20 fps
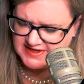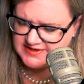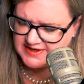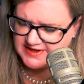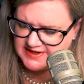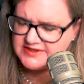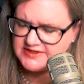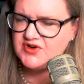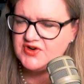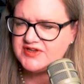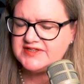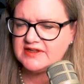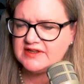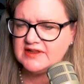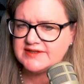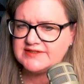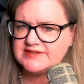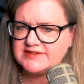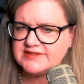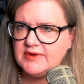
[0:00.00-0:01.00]
it's interesting thing,
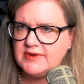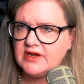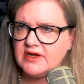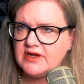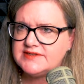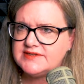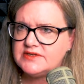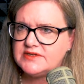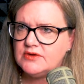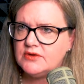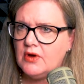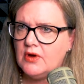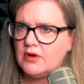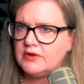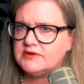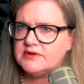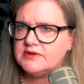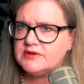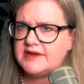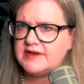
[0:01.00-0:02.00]
isn't it? Because you're not
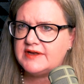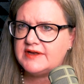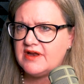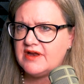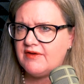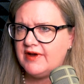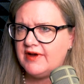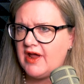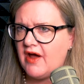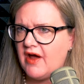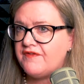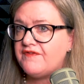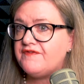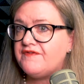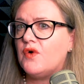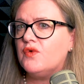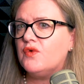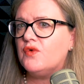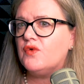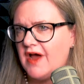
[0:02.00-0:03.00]
necessarily a
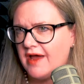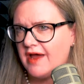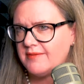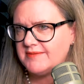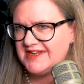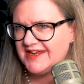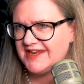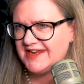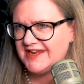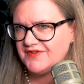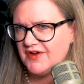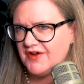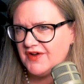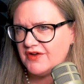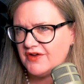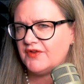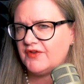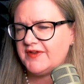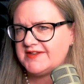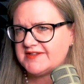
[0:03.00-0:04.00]
full time CFO for
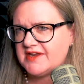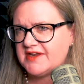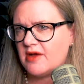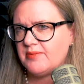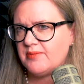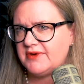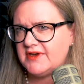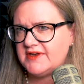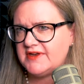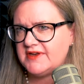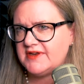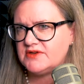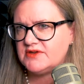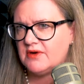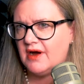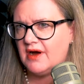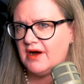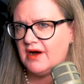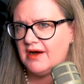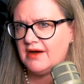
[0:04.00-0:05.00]
these companies. You
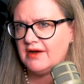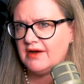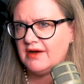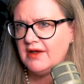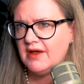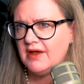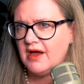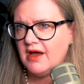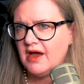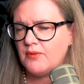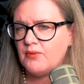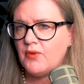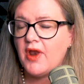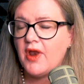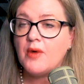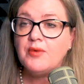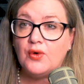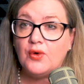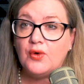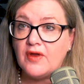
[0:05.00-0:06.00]
are uh, what I would
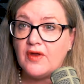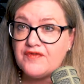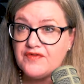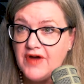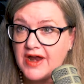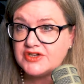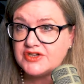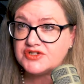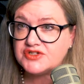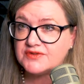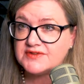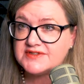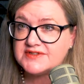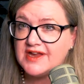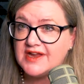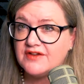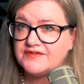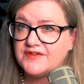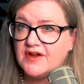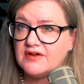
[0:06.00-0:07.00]
call a fractional
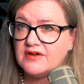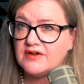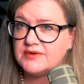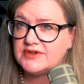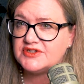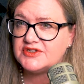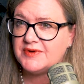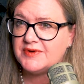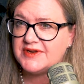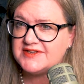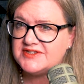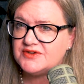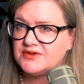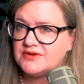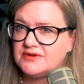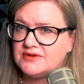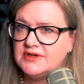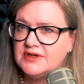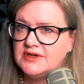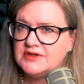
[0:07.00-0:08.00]
CFO, which means you're
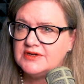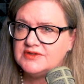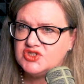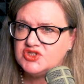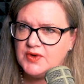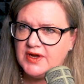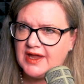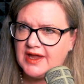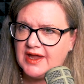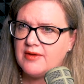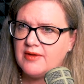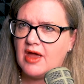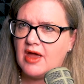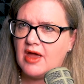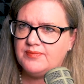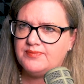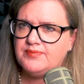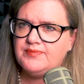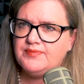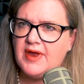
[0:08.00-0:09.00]
doing a, a,
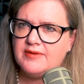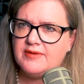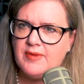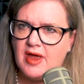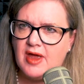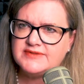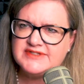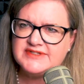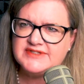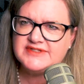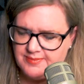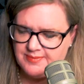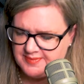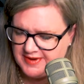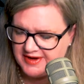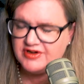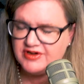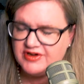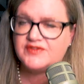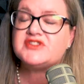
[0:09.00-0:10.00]
a,
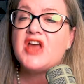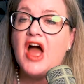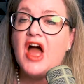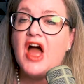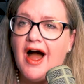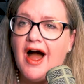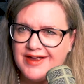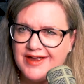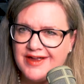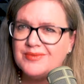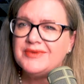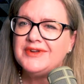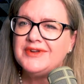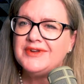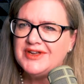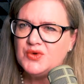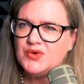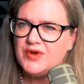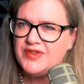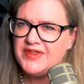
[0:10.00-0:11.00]
period of time
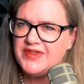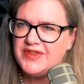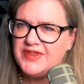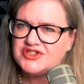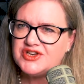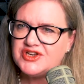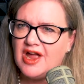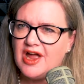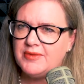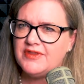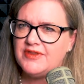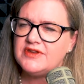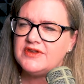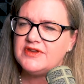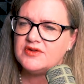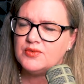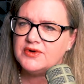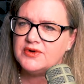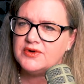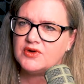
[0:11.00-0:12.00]
with each company that you
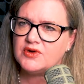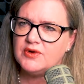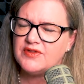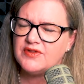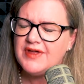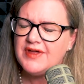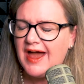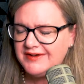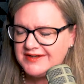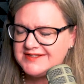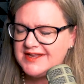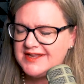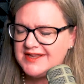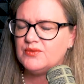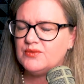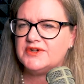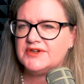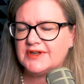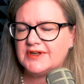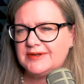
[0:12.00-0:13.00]
work with. How does that
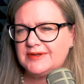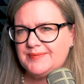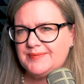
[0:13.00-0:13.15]
work?